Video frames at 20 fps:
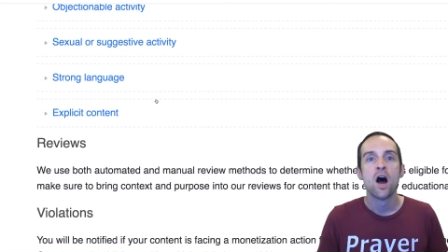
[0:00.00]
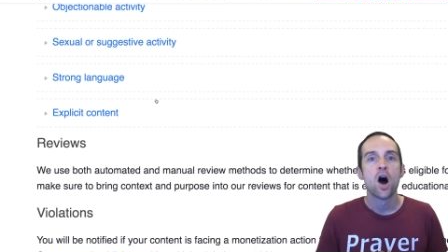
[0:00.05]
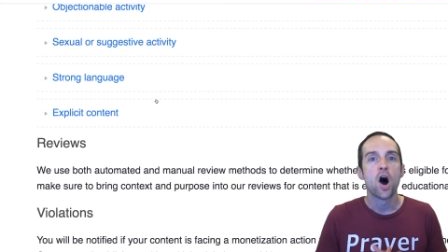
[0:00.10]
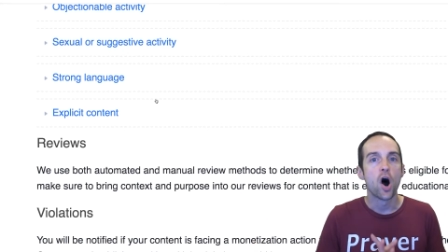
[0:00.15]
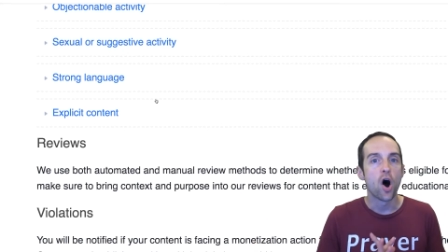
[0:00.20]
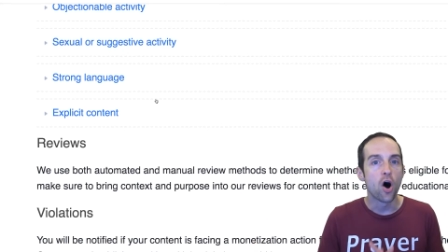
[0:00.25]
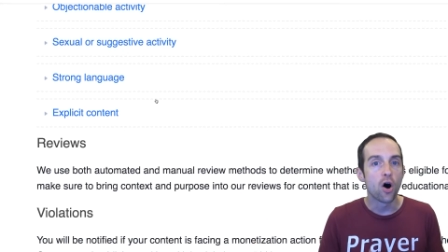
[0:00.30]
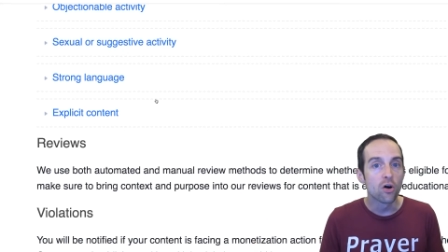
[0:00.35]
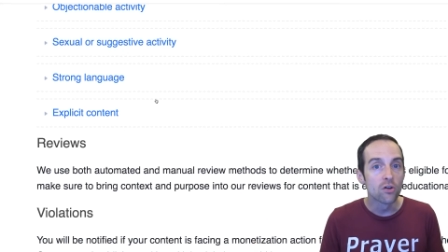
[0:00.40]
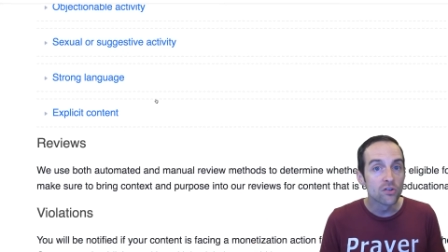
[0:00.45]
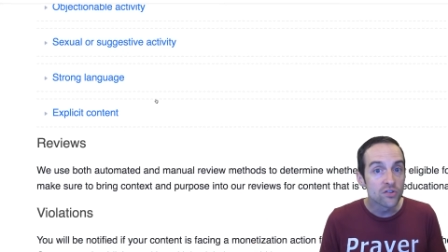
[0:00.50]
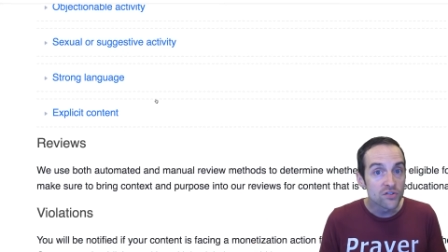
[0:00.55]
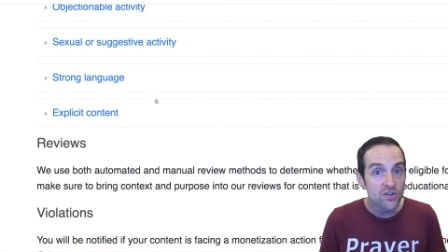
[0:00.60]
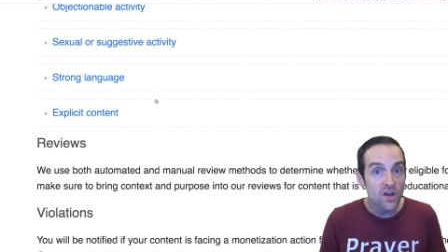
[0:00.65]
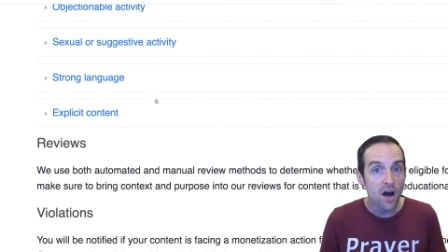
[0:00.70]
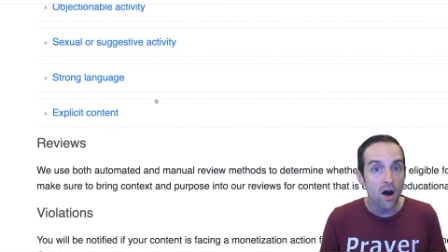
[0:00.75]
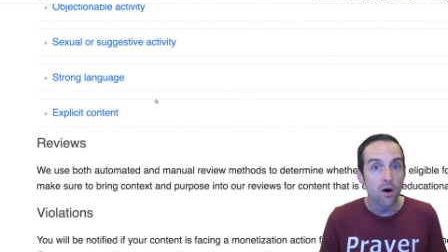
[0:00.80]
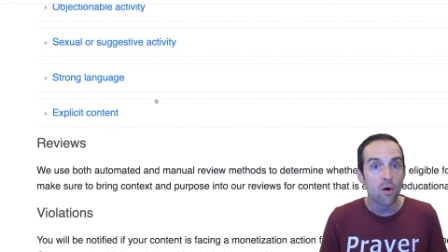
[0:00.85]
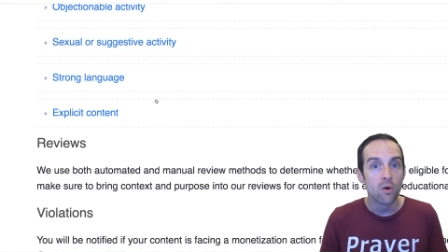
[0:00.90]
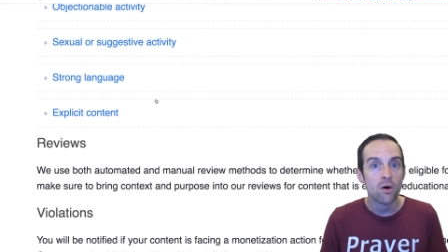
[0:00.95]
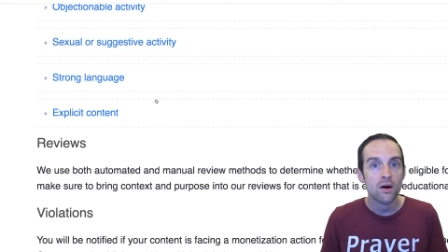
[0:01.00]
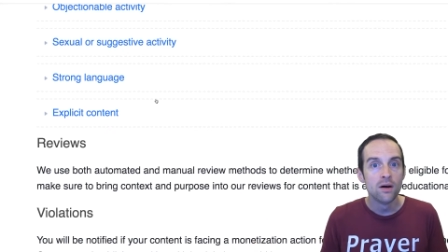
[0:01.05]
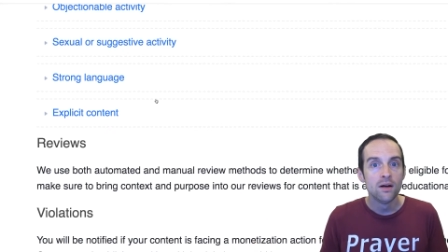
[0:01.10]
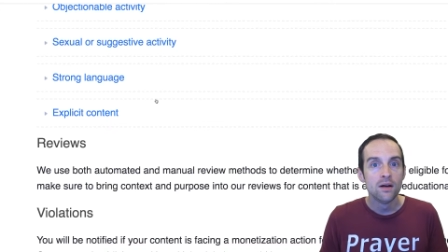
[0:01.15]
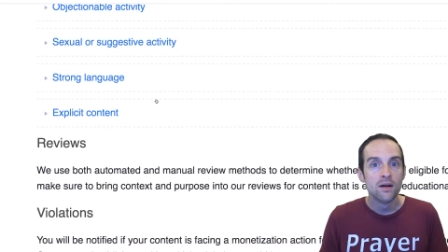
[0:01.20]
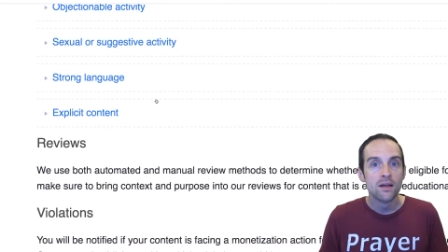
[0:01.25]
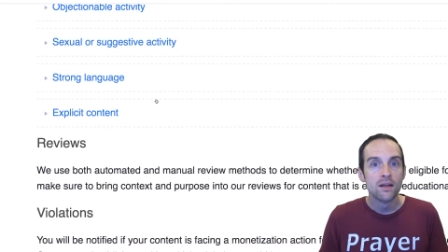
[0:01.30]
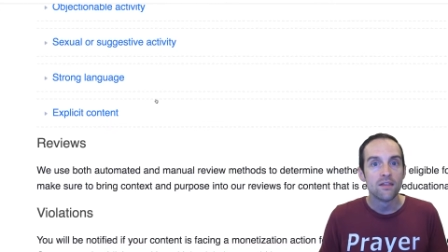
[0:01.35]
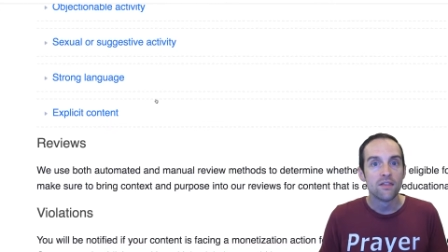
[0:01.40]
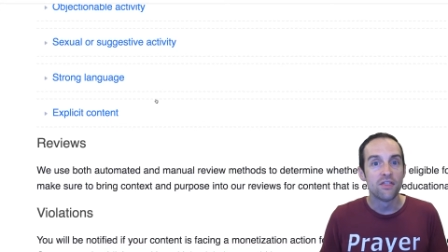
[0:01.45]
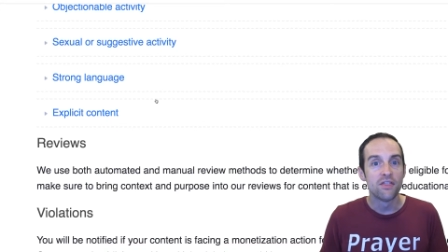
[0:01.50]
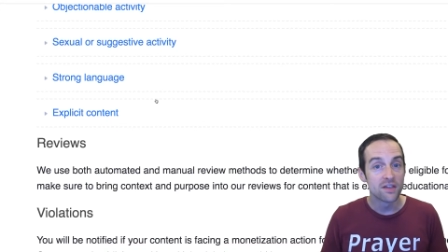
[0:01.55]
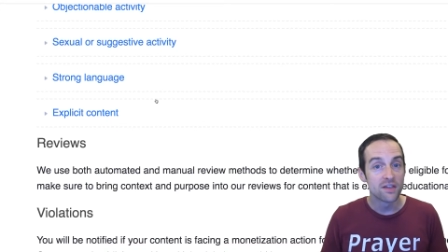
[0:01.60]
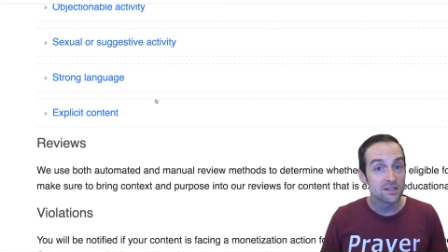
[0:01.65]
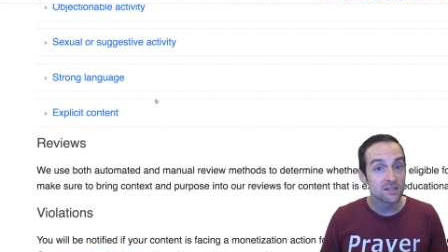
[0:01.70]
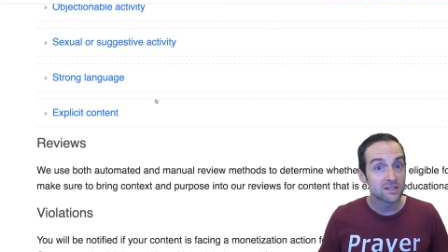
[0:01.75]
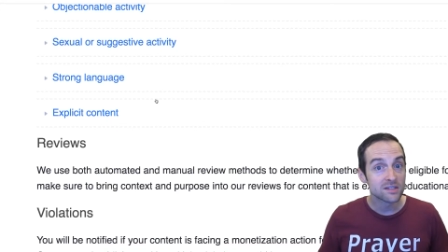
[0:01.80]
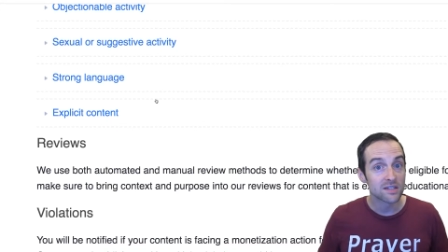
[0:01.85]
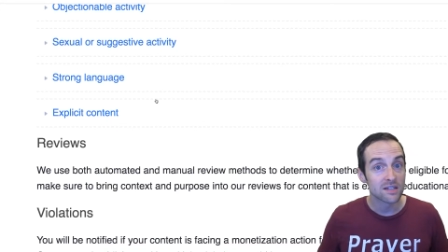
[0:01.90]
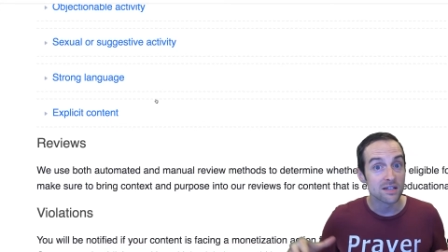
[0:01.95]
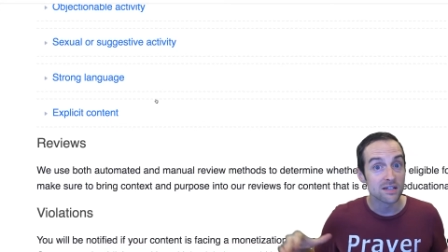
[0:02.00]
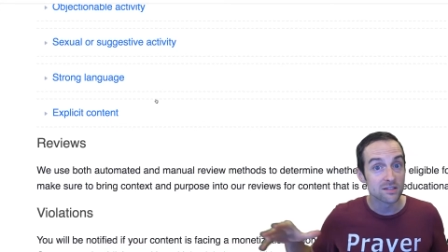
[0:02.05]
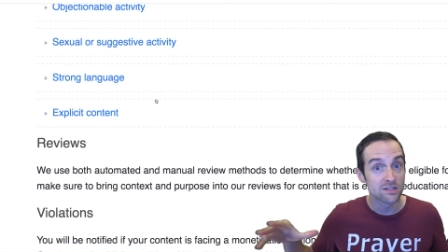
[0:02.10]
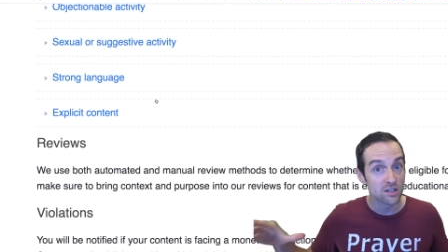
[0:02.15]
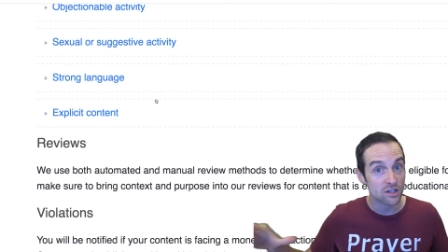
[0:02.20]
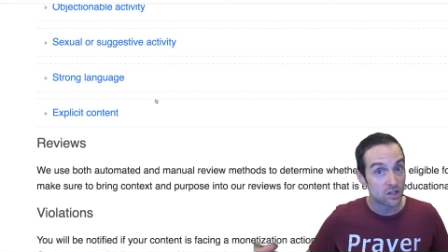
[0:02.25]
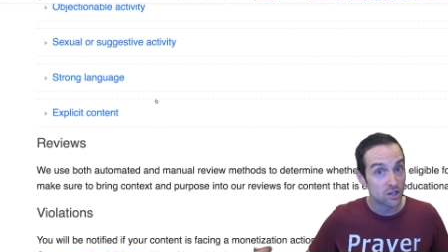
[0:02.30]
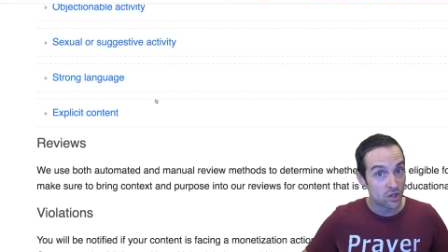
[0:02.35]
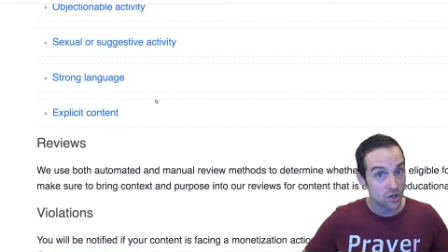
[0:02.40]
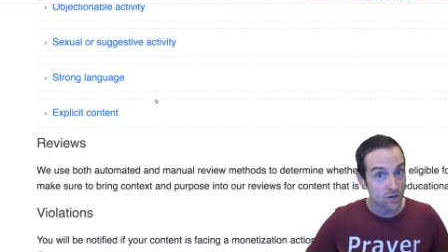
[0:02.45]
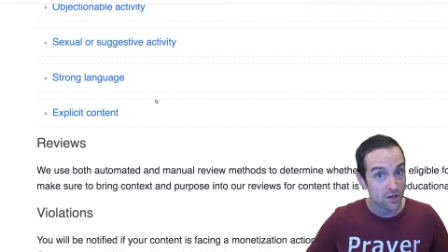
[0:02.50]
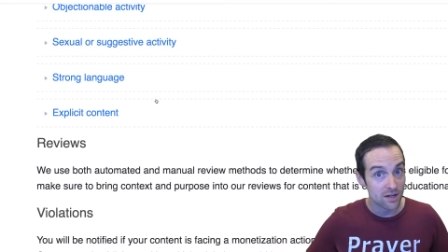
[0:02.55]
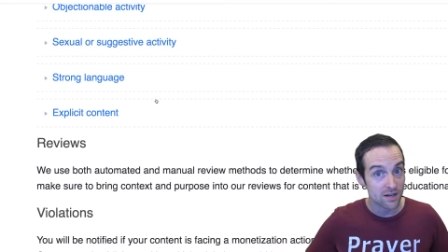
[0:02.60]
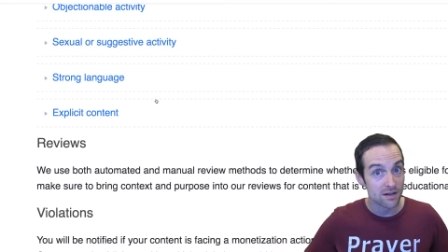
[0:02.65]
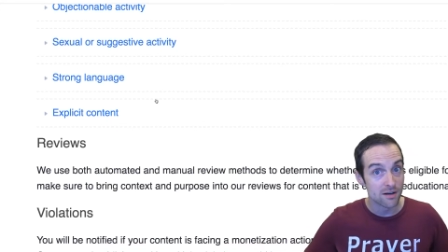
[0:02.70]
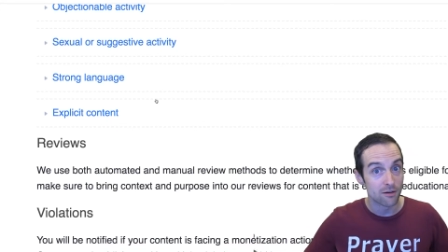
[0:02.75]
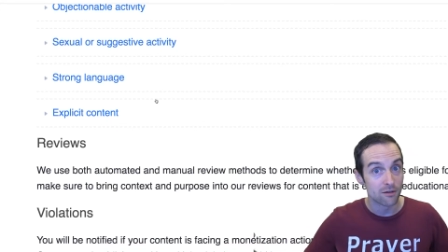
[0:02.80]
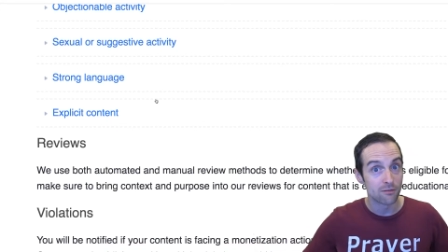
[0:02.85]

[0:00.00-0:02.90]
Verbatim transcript: Also, this is a good